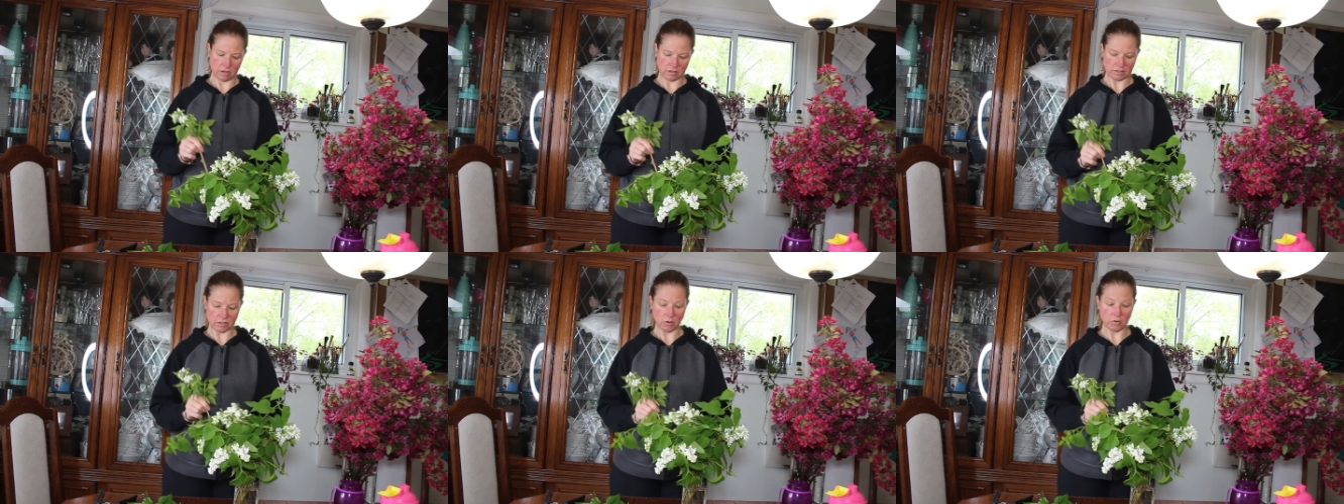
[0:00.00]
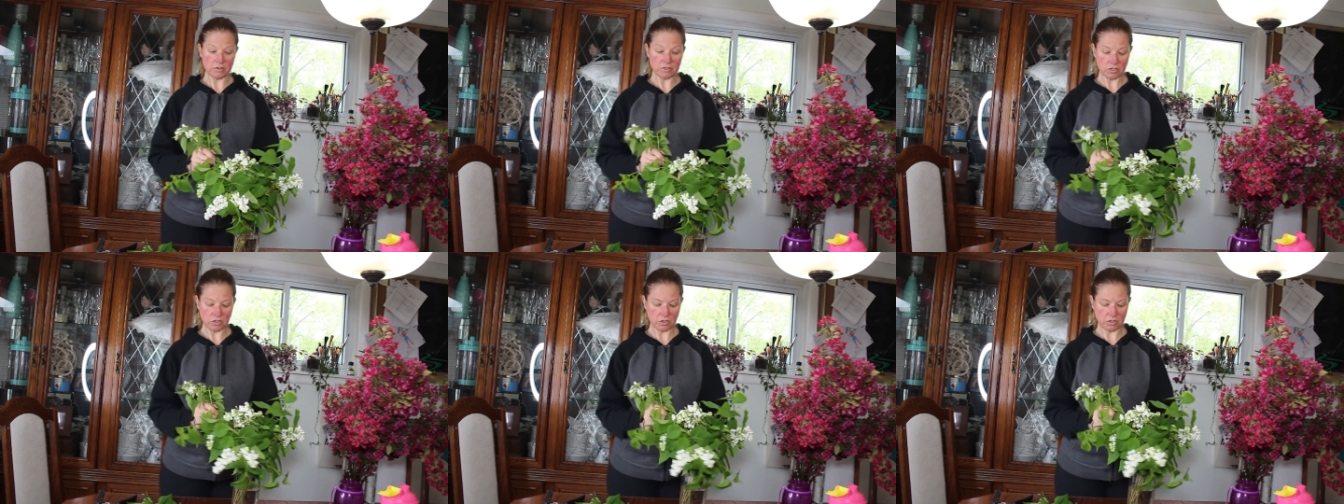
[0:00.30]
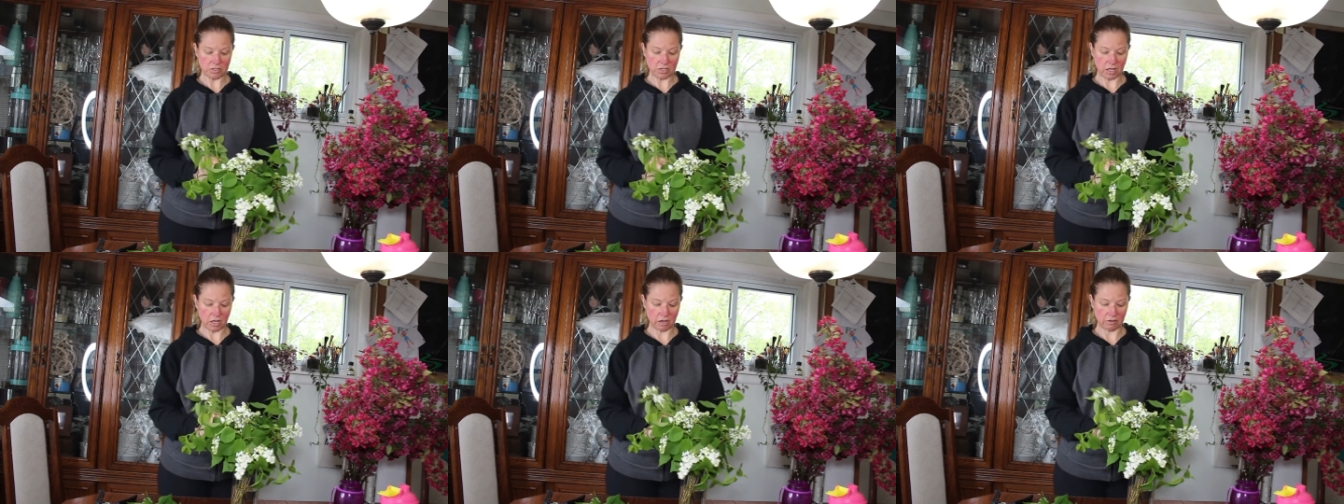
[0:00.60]
it's always
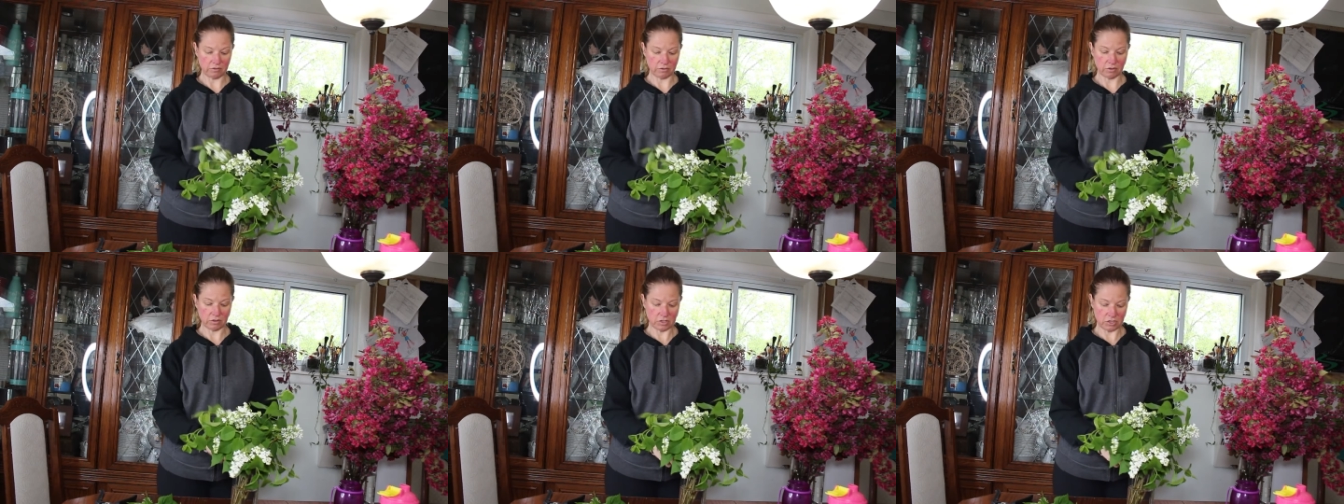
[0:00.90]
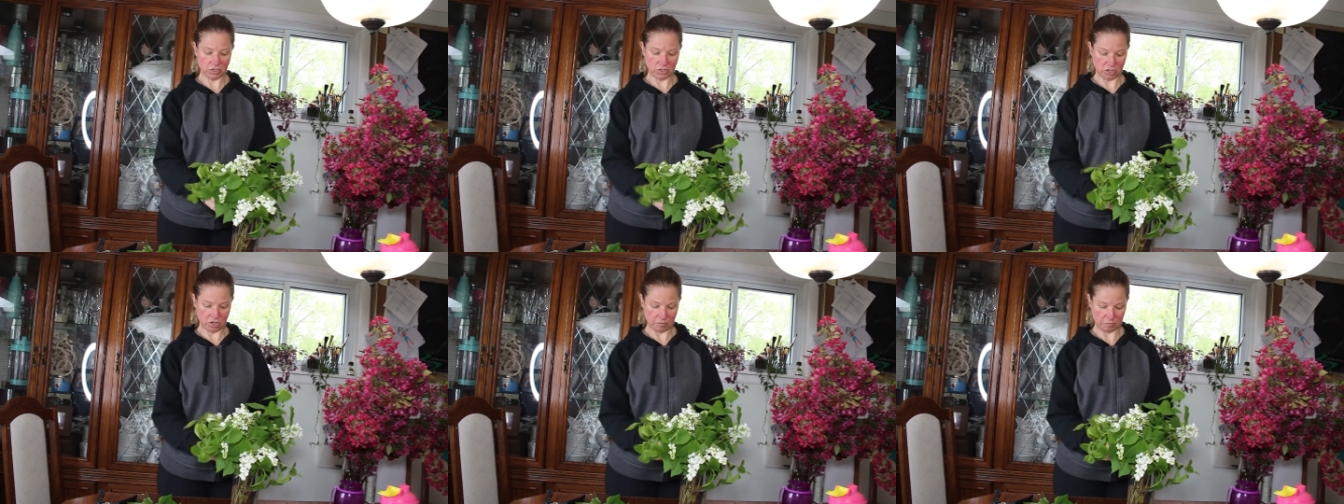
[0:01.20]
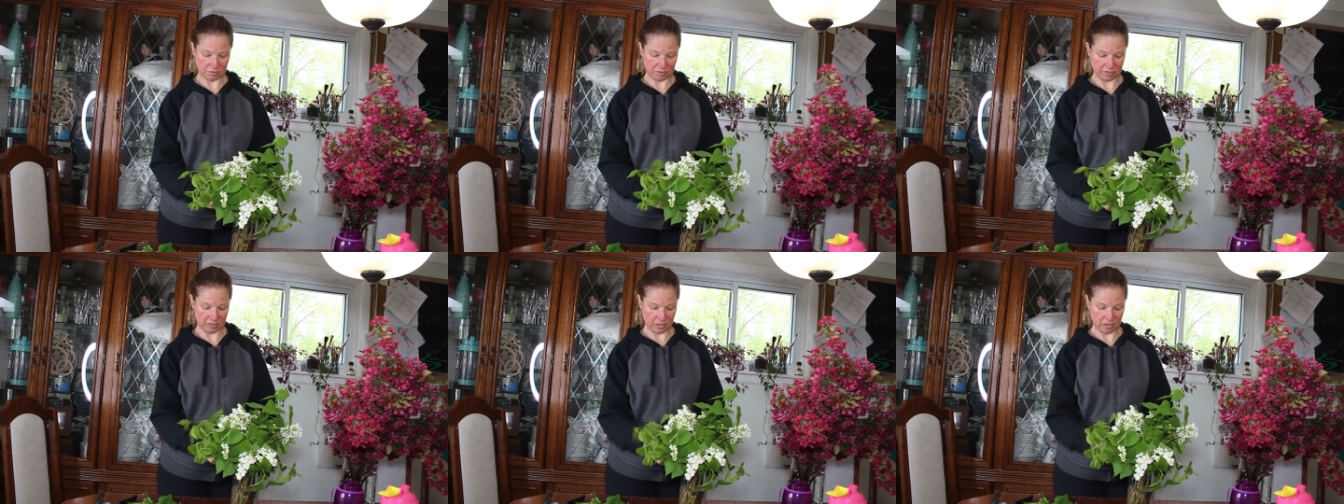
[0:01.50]
good to have really
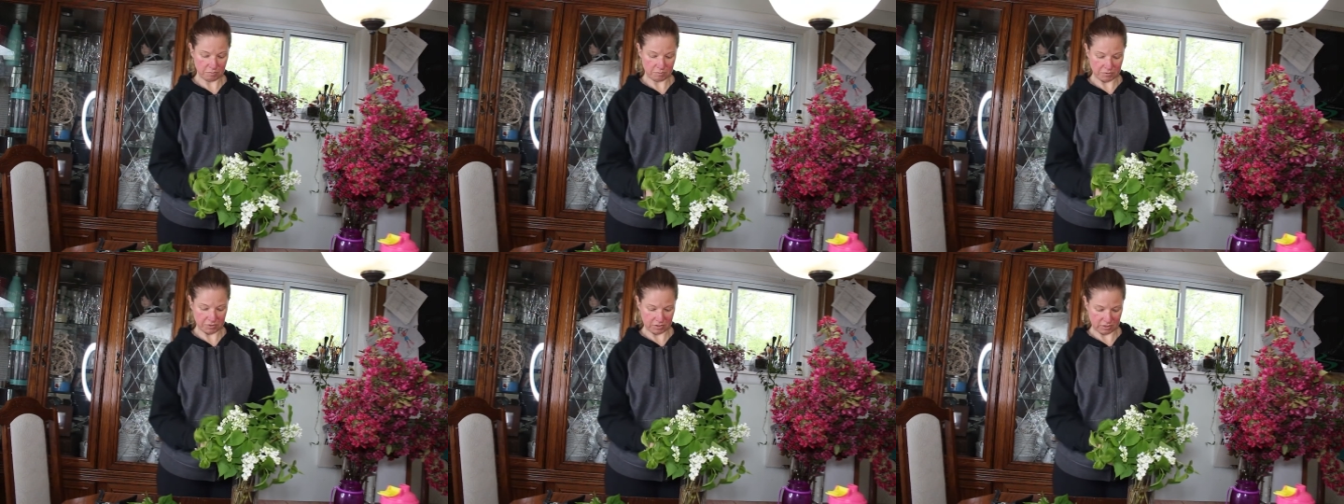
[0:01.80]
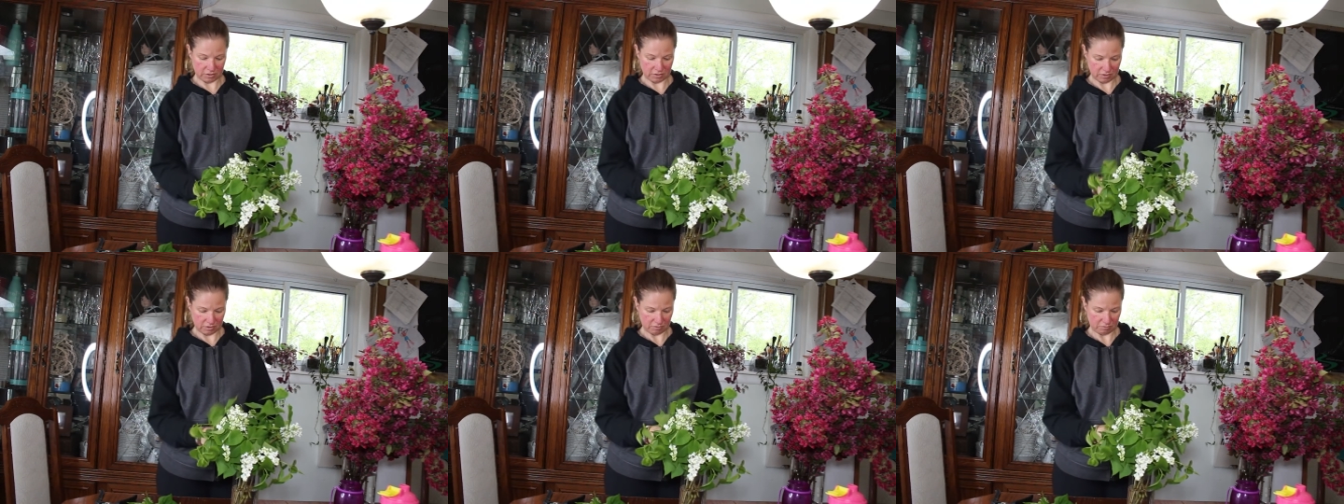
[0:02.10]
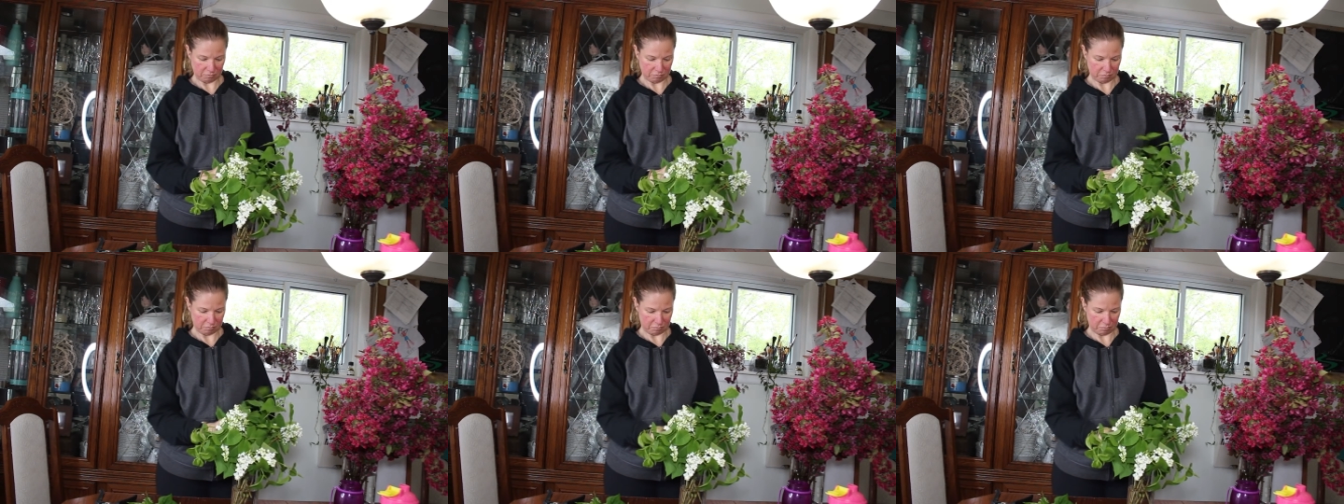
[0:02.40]
sharp snips,
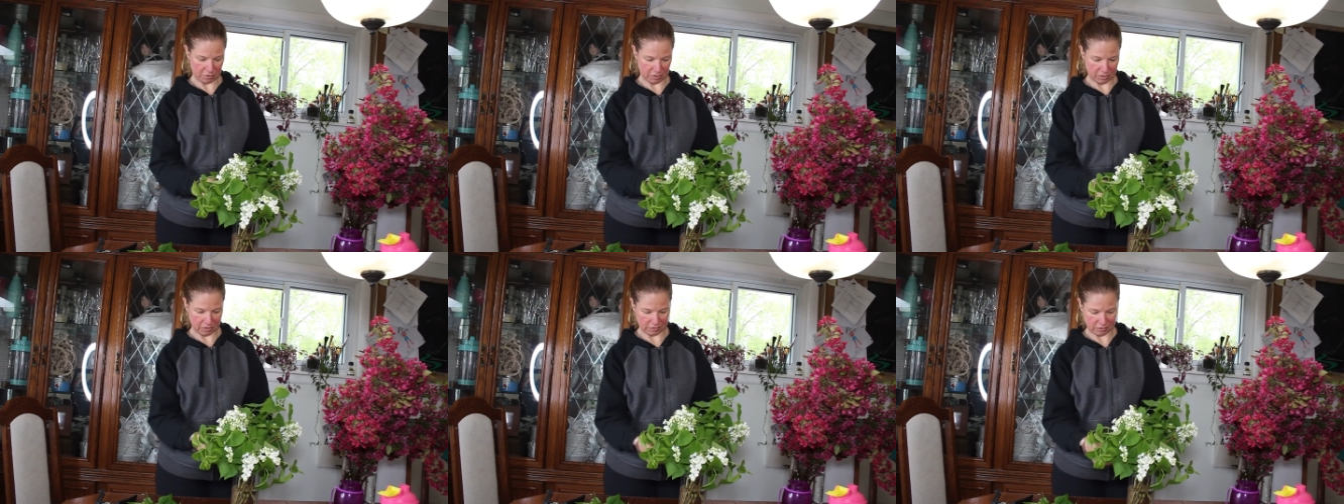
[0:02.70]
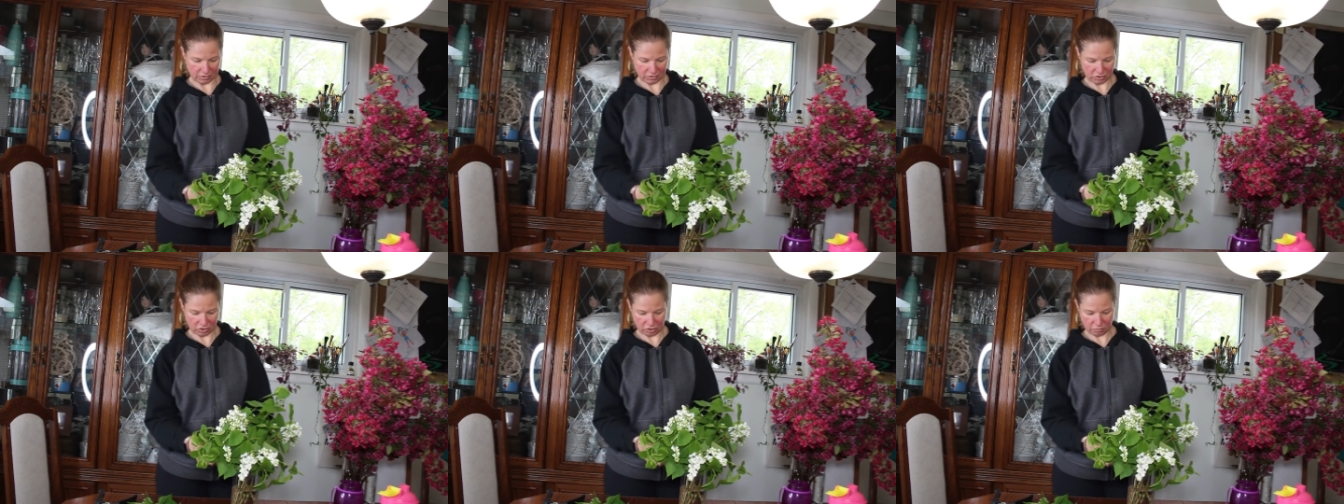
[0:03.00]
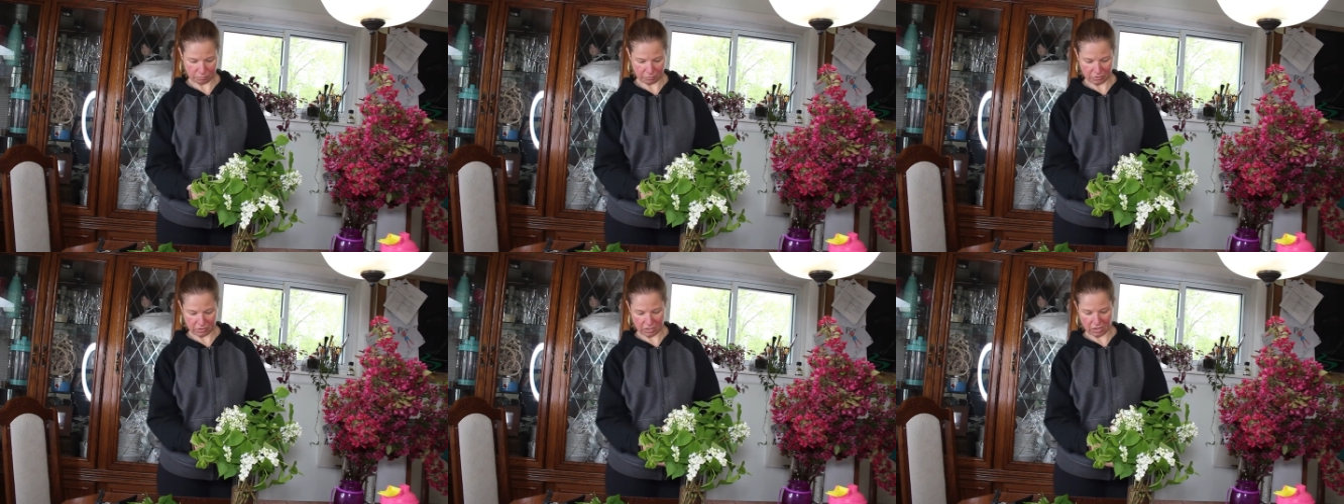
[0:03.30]
because the
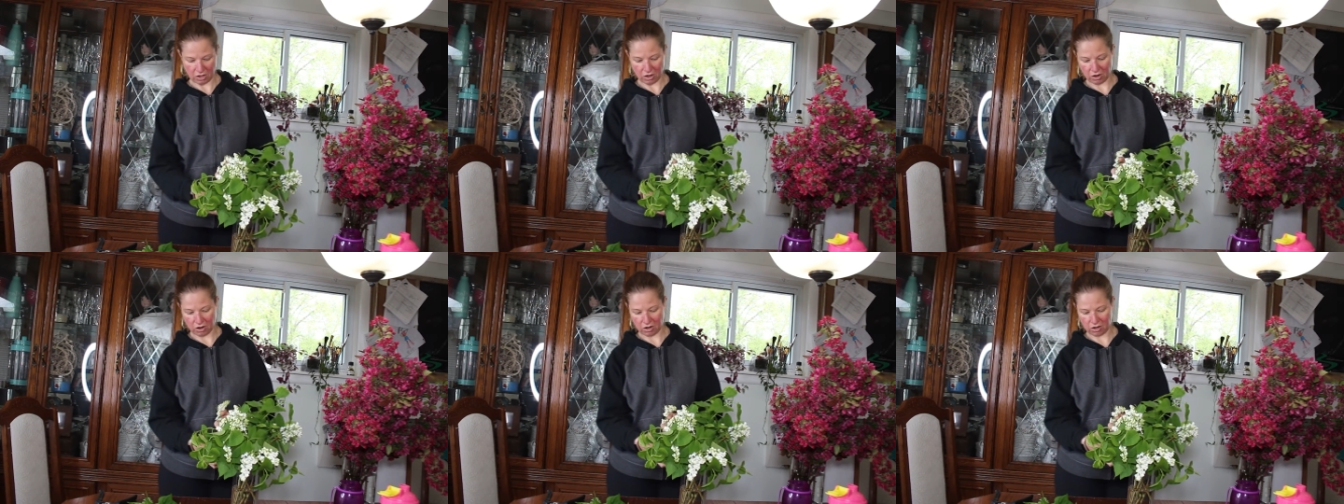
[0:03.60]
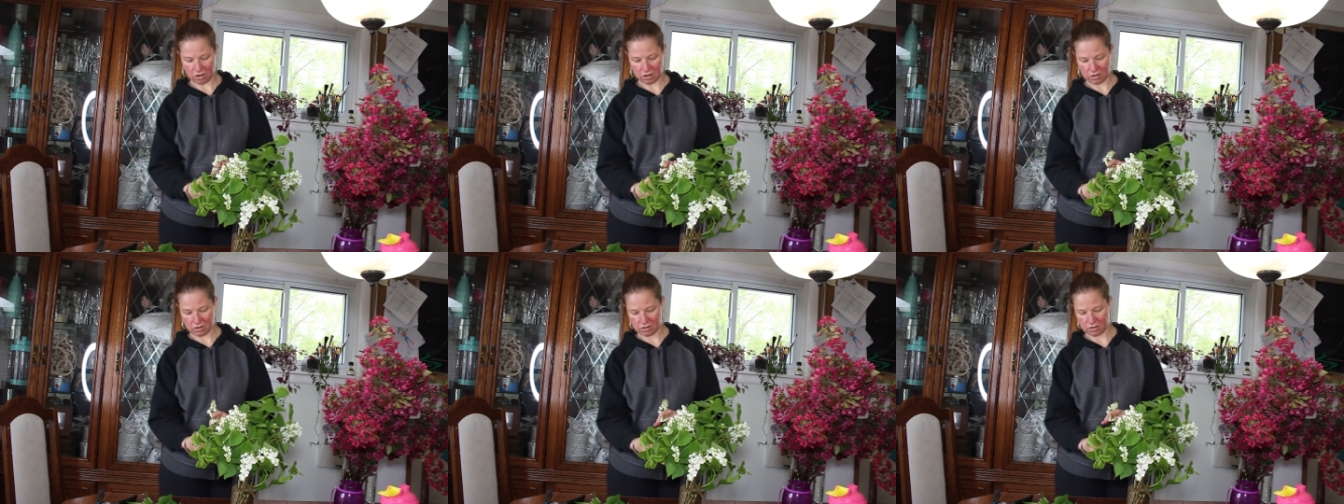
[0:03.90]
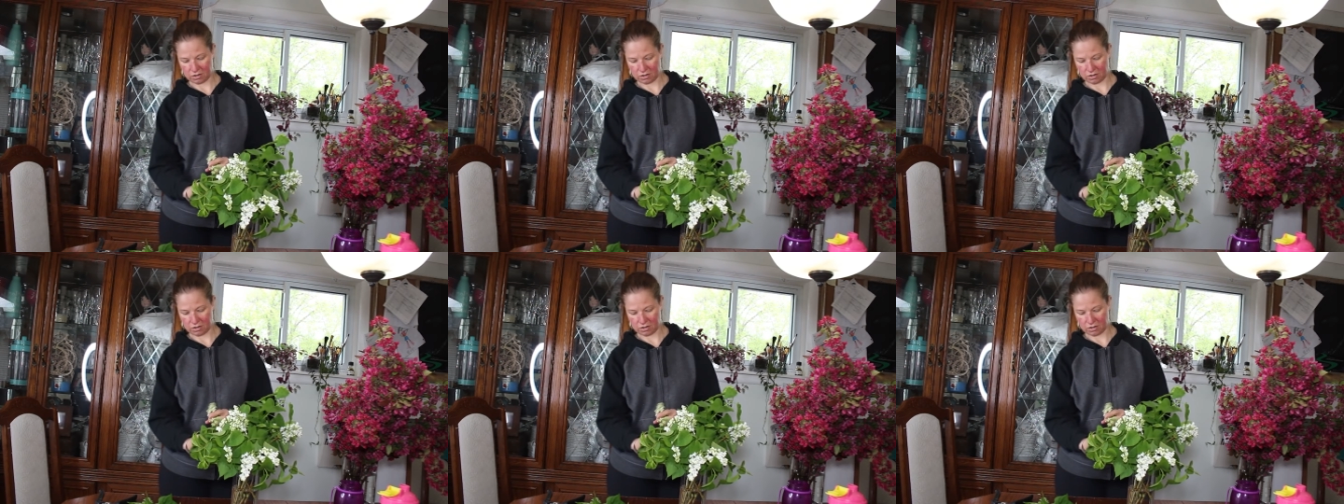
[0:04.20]
sharper they are,